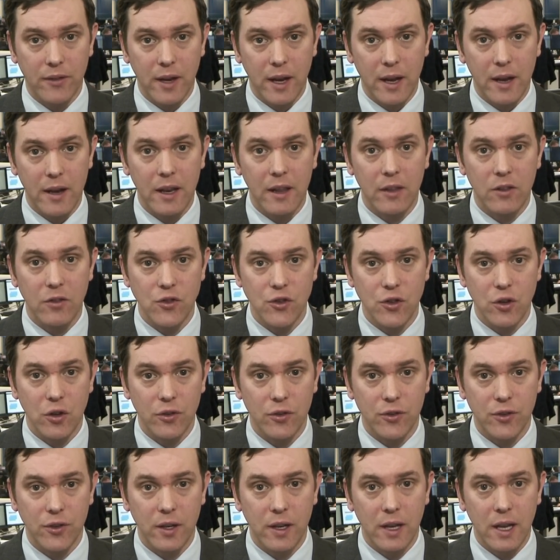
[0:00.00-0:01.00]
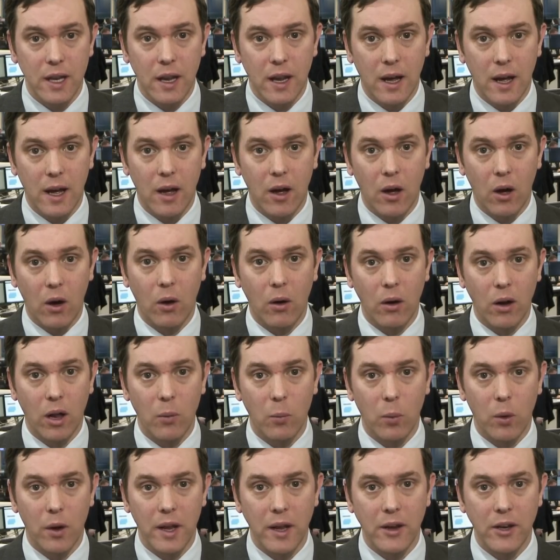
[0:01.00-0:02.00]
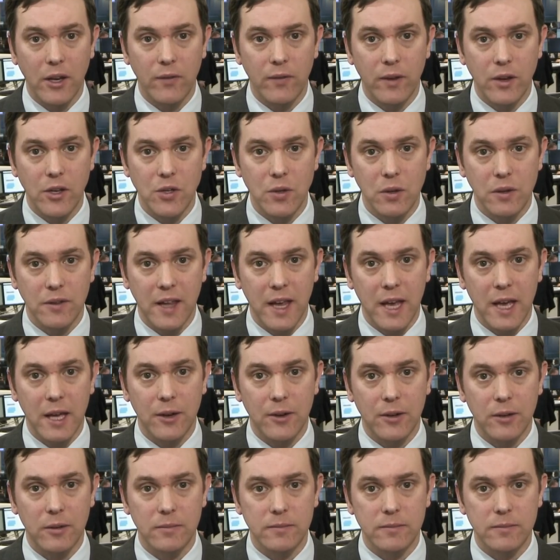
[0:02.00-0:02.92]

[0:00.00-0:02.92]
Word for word: that it isn't just uh, all on one individual's head.